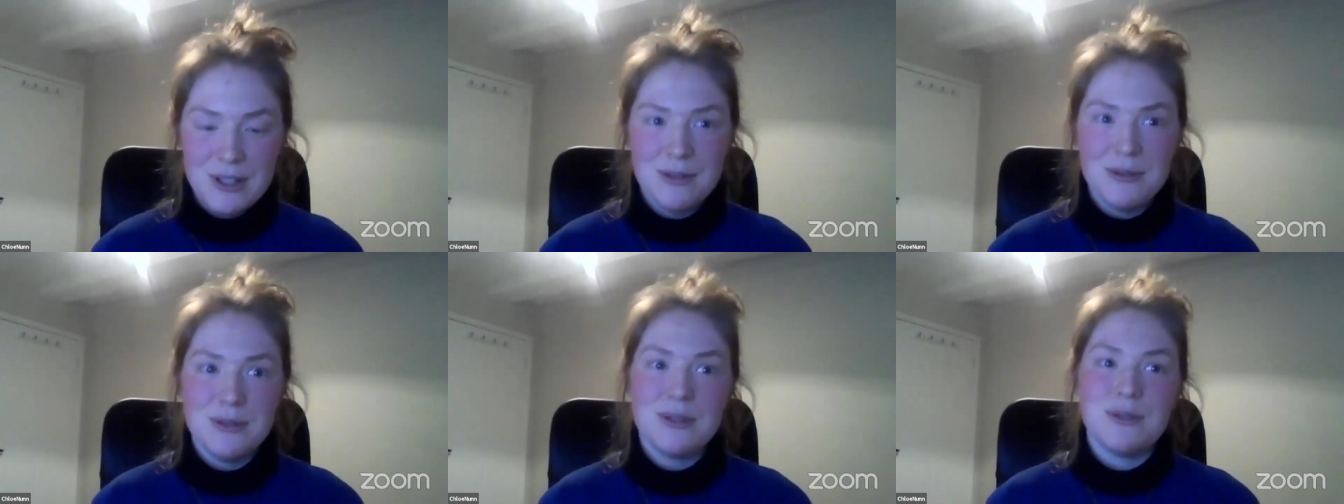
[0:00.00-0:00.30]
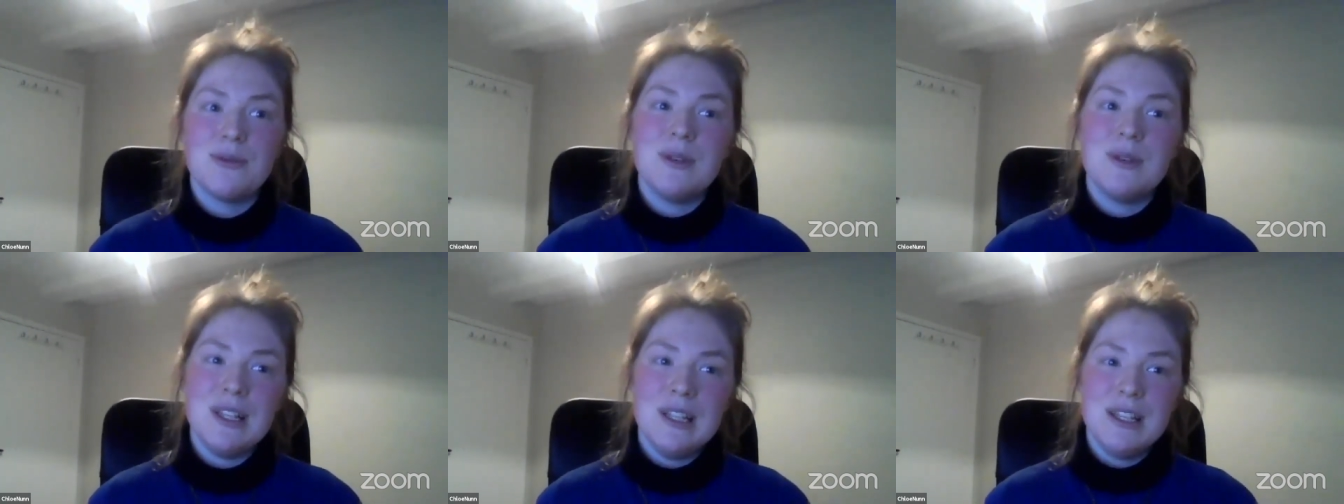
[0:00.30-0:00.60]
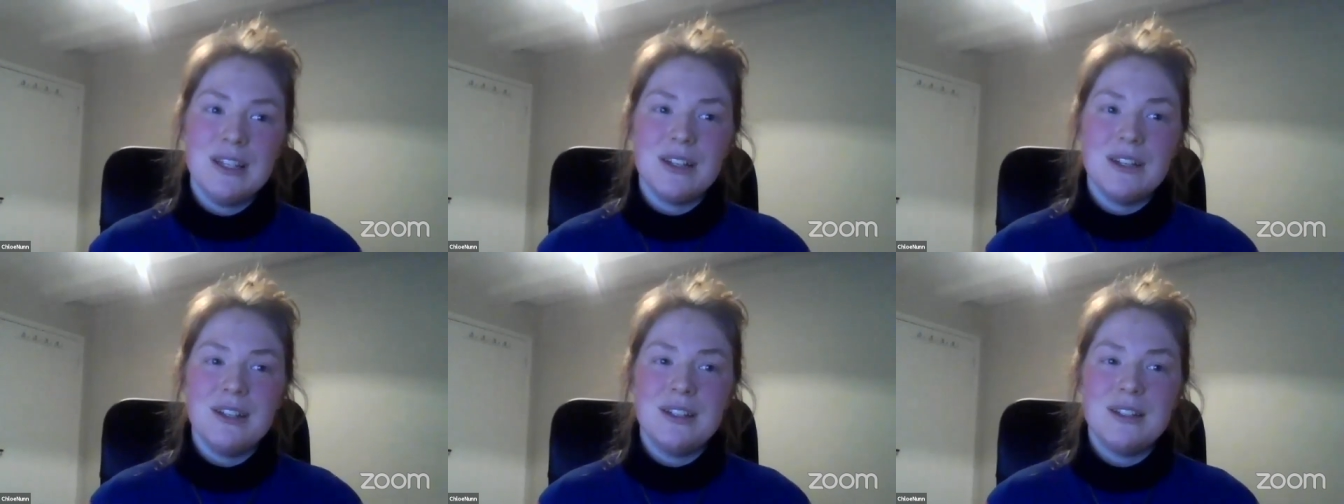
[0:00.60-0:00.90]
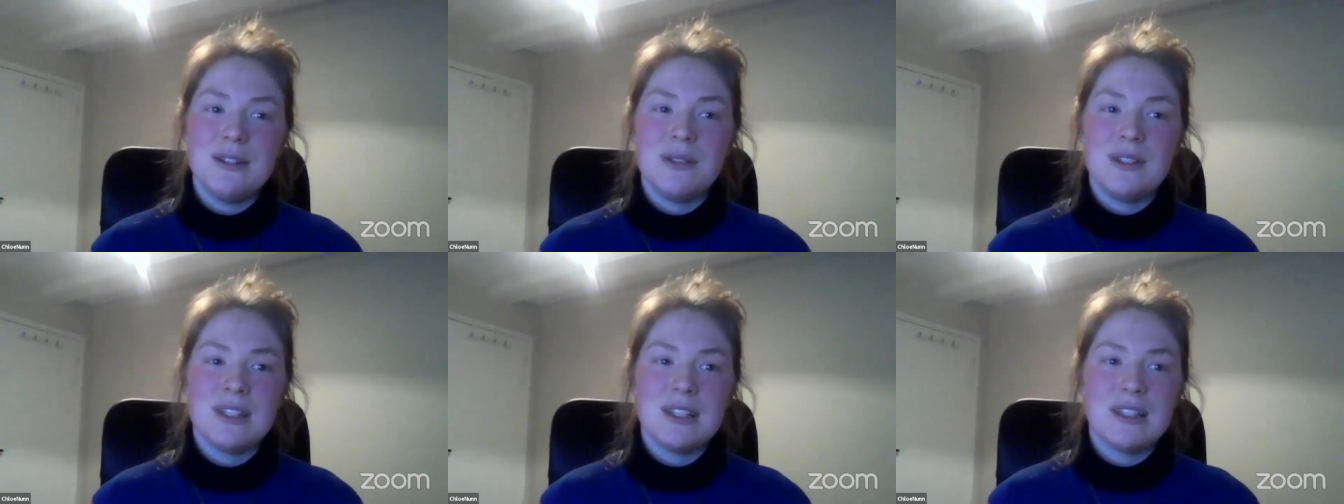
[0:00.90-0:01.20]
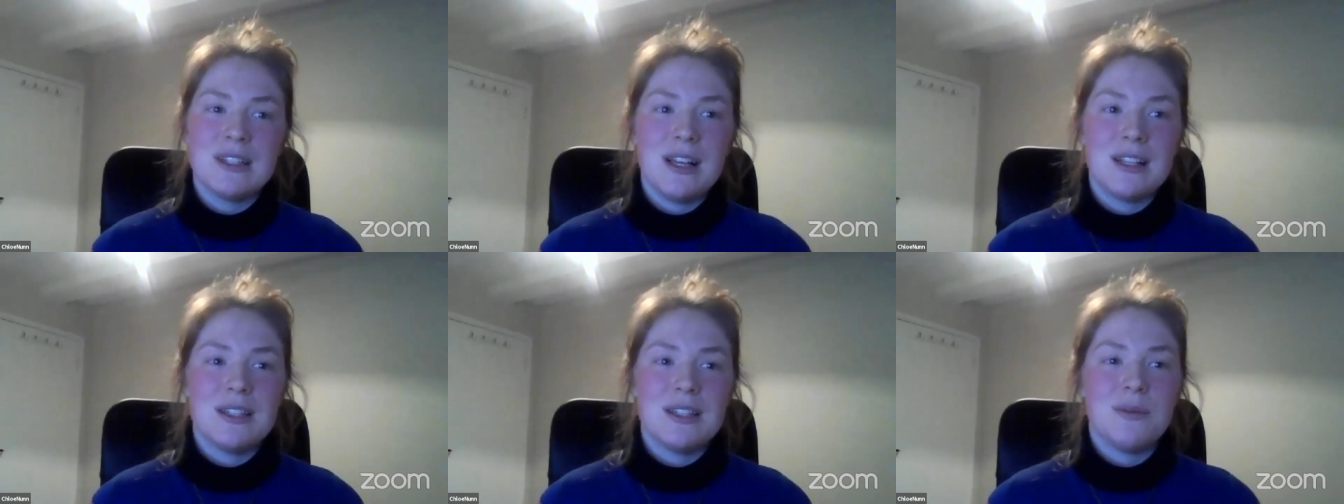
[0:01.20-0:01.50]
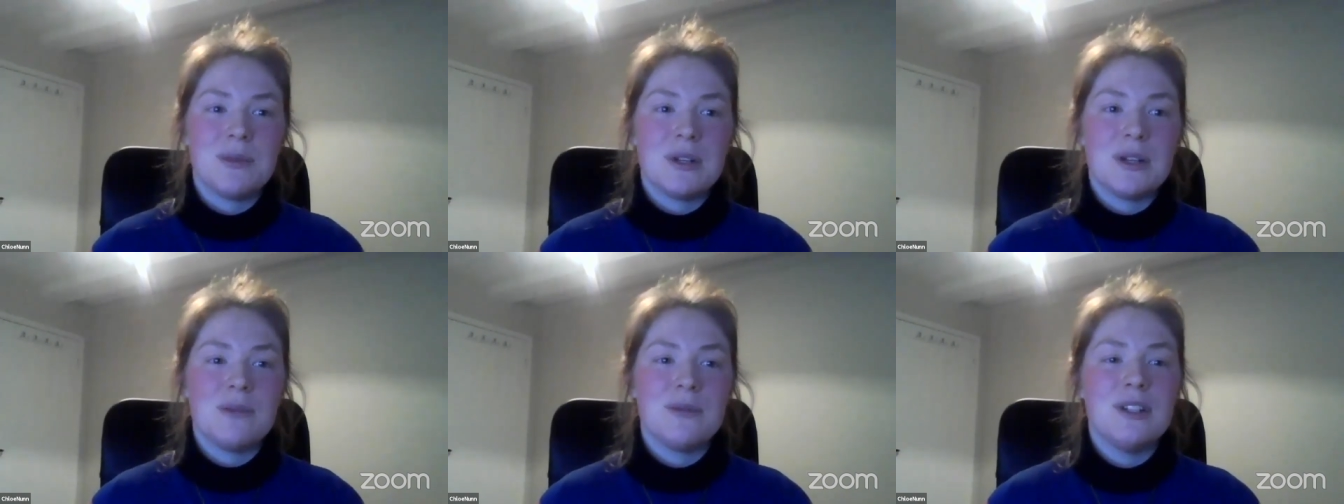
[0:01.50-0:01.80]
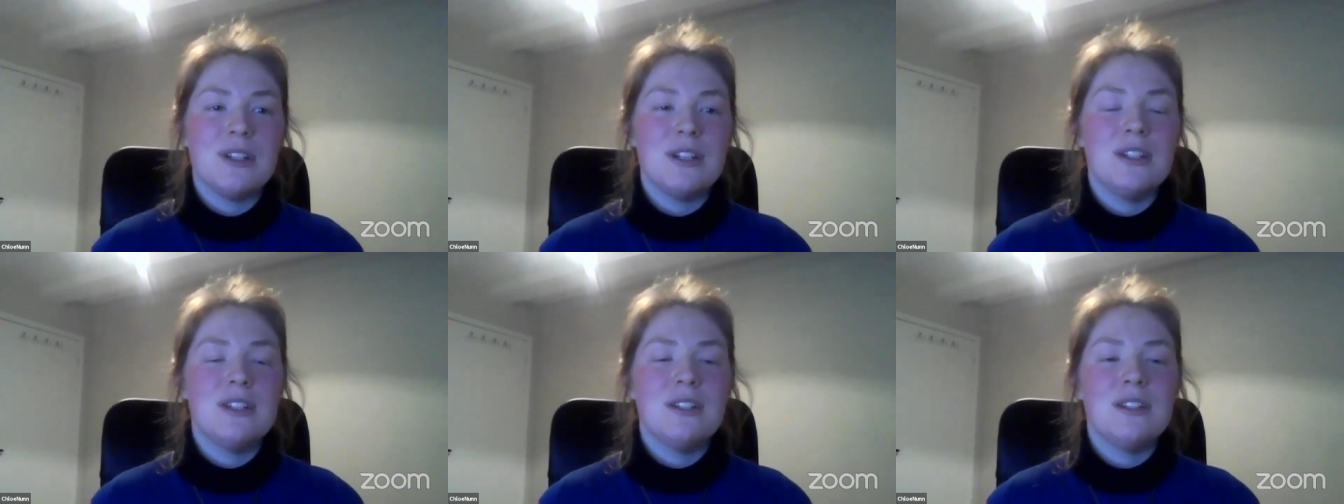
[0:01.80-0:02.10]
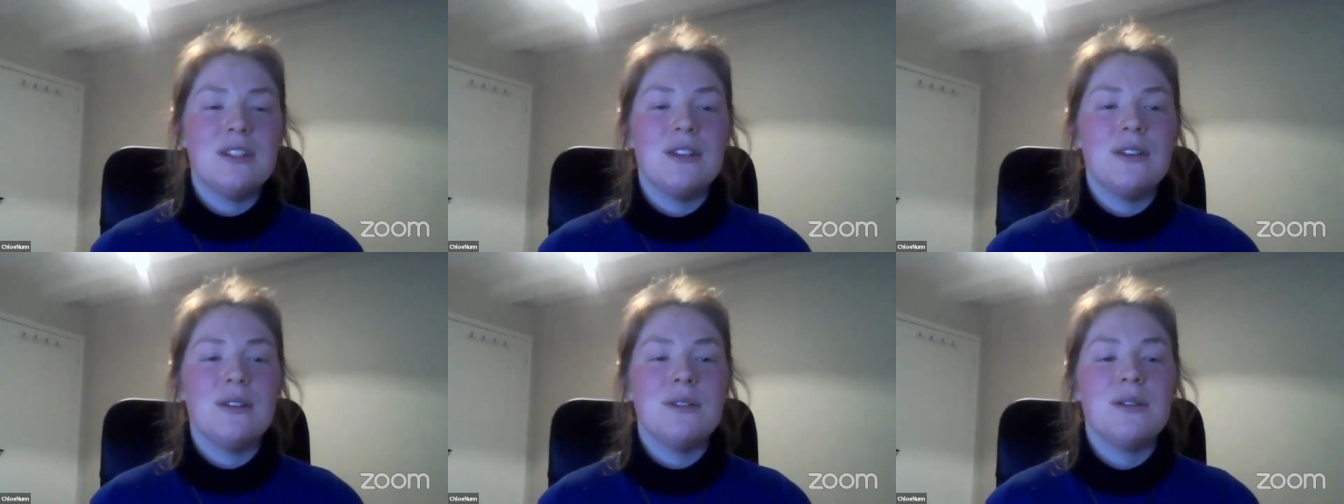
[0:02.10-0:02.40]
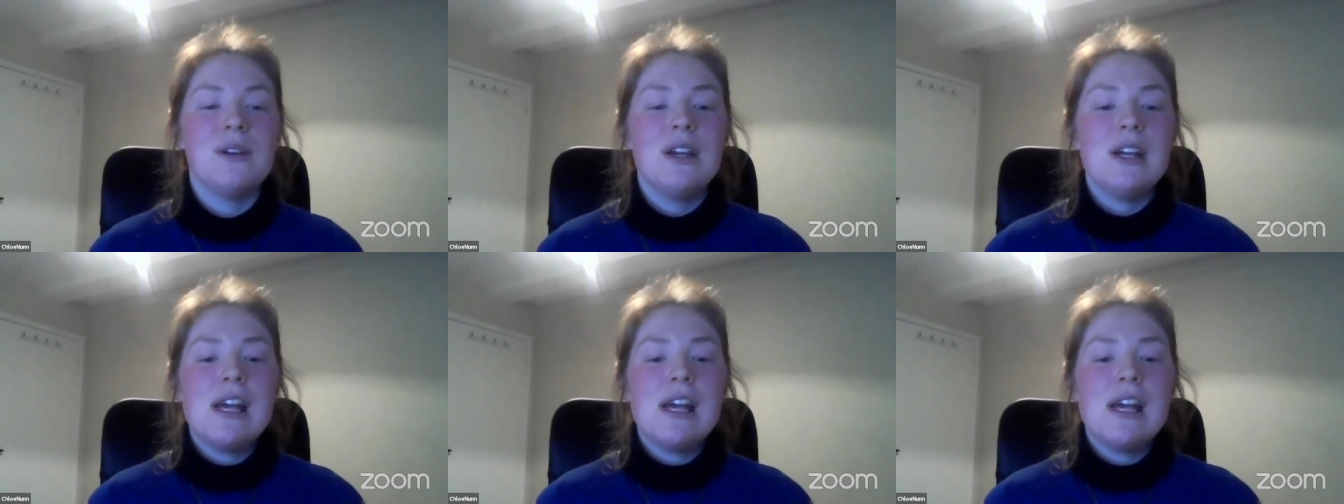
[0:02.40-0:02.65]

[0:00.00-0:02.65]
it was really good. It was exactly what I wanted to do.